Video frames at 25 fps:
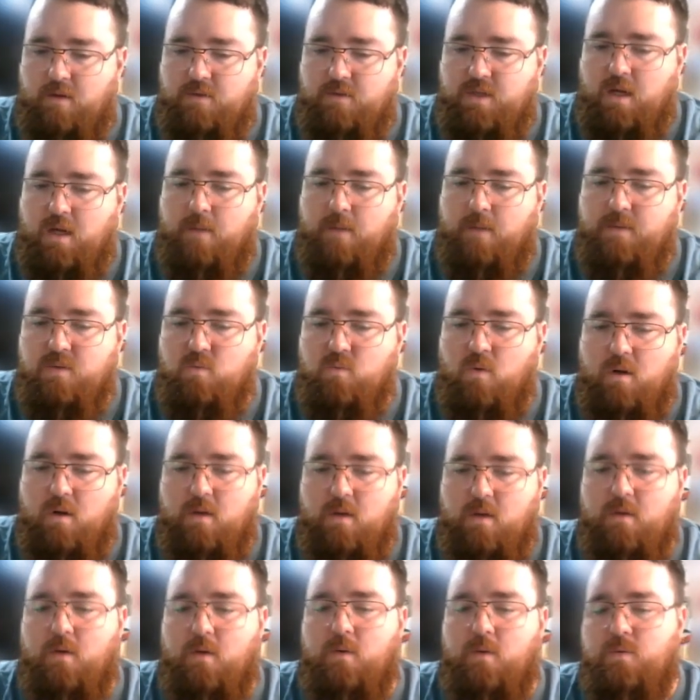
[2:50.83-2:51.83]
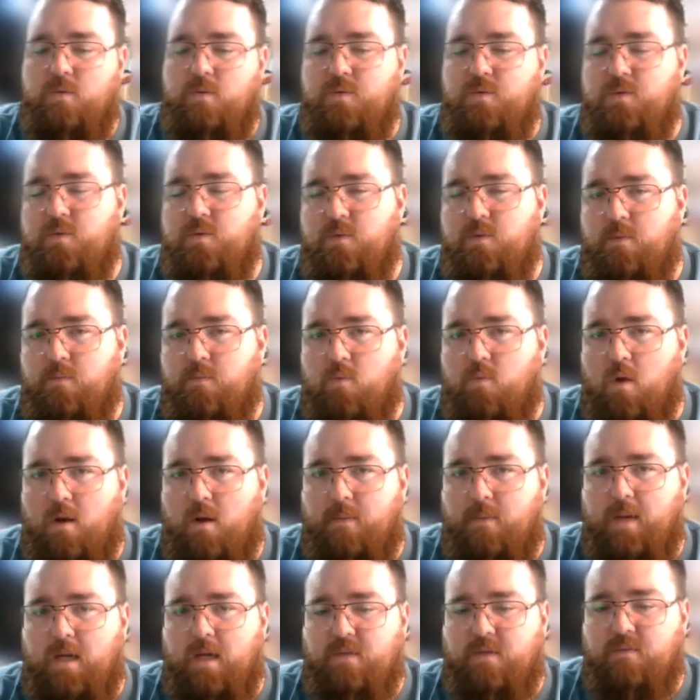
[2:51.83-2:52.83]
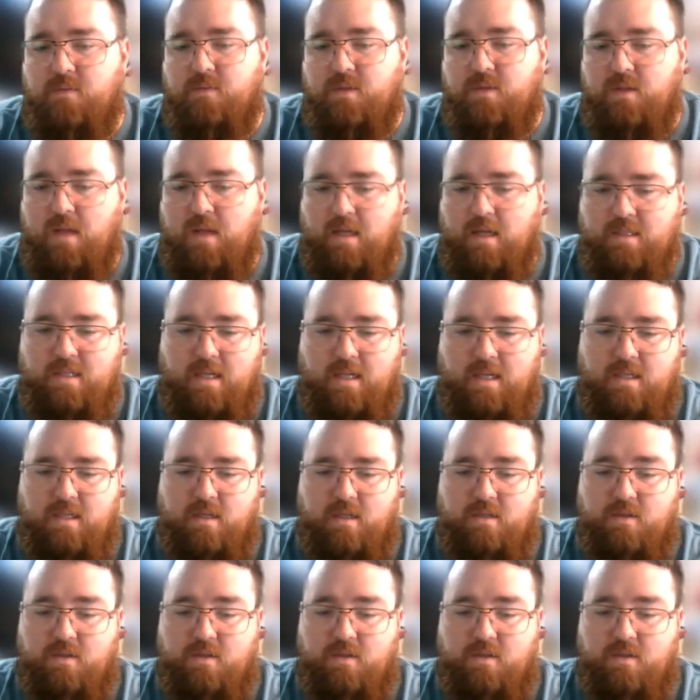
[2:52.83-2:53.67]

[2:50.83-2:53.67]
Chubb is one of those running backs from 2019